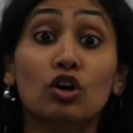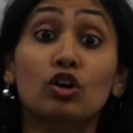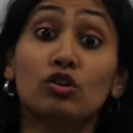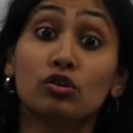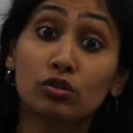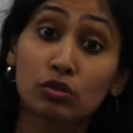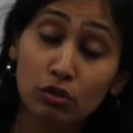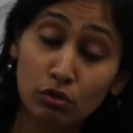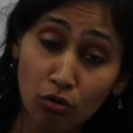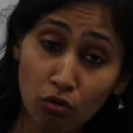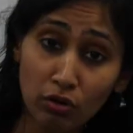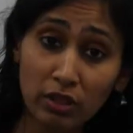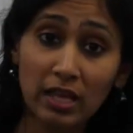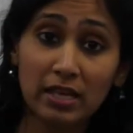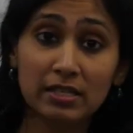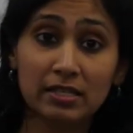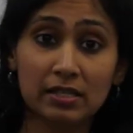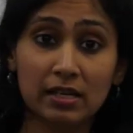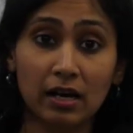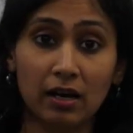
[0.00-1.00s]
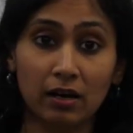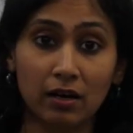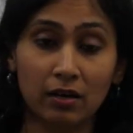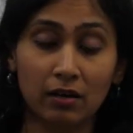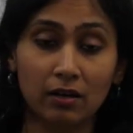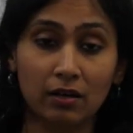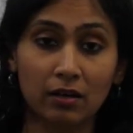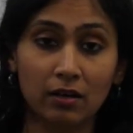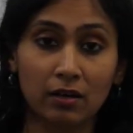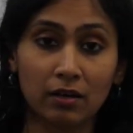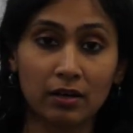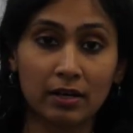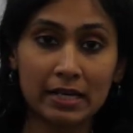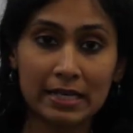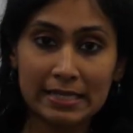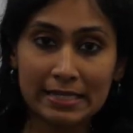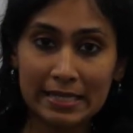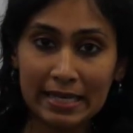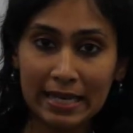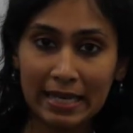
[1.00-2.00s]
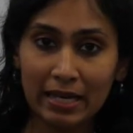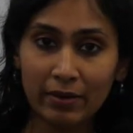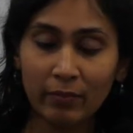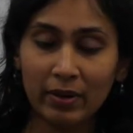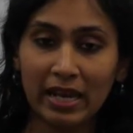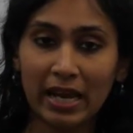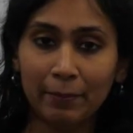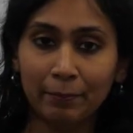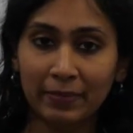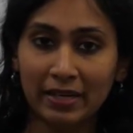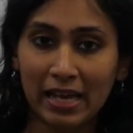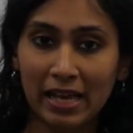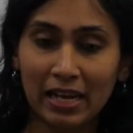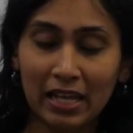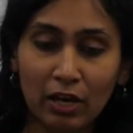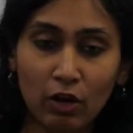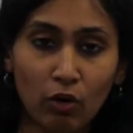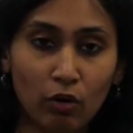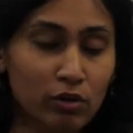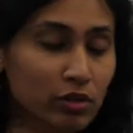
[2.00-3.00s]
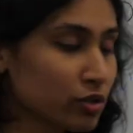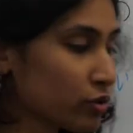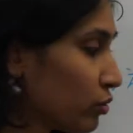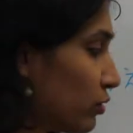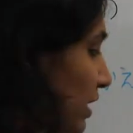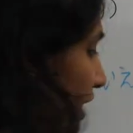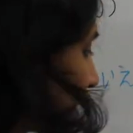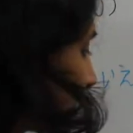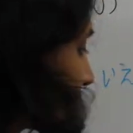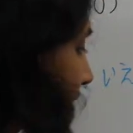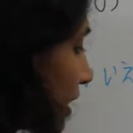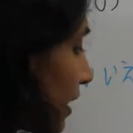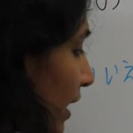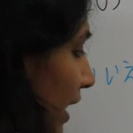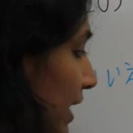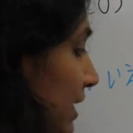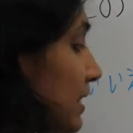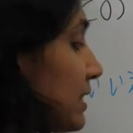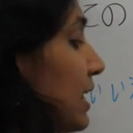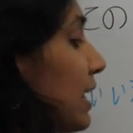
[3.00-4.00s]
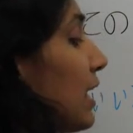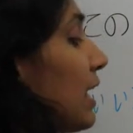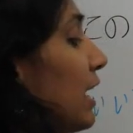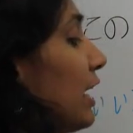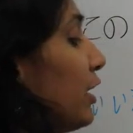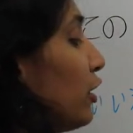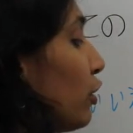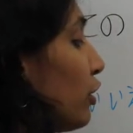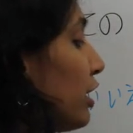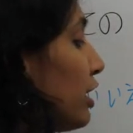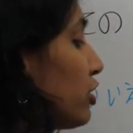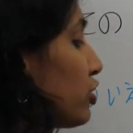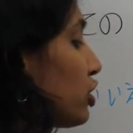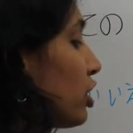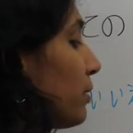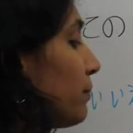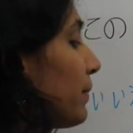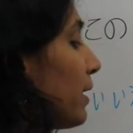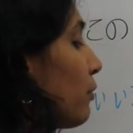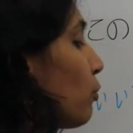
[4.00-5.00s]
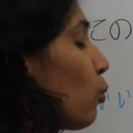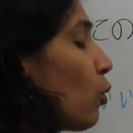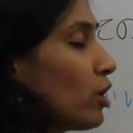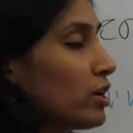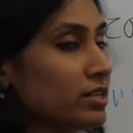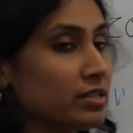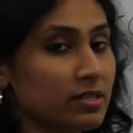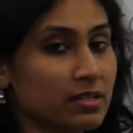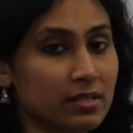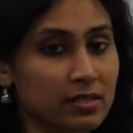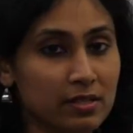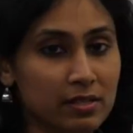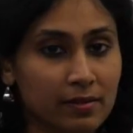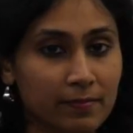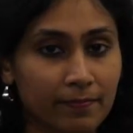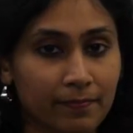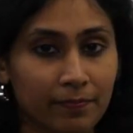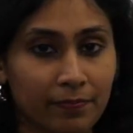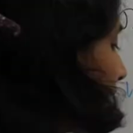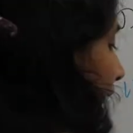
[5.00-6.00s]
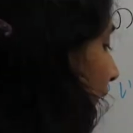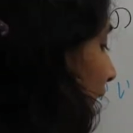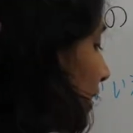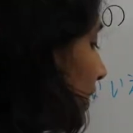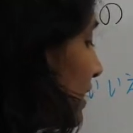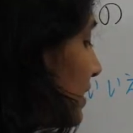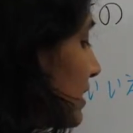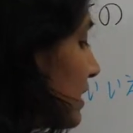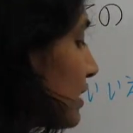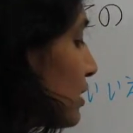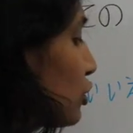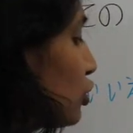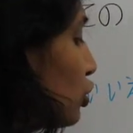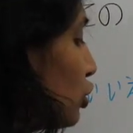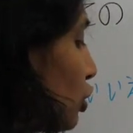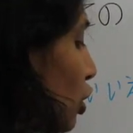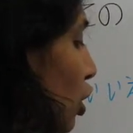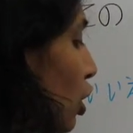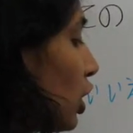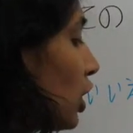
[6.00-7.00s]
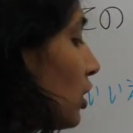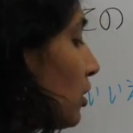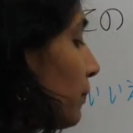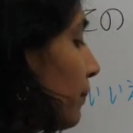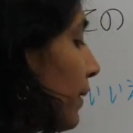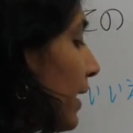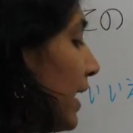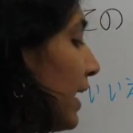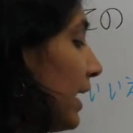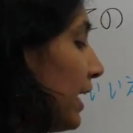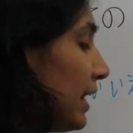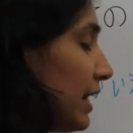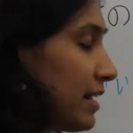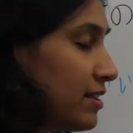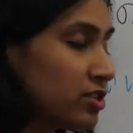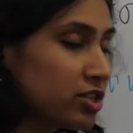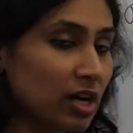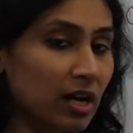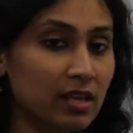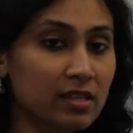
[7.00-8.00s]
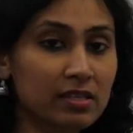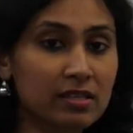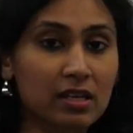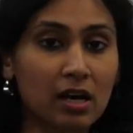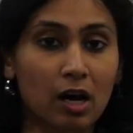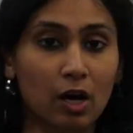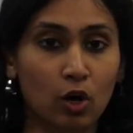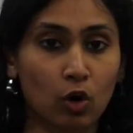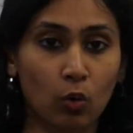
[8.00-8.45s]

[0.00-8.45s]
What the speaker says: So desu ka? See, when I'm telling also, there is a rising intonation in my voice. And this is not by any chance a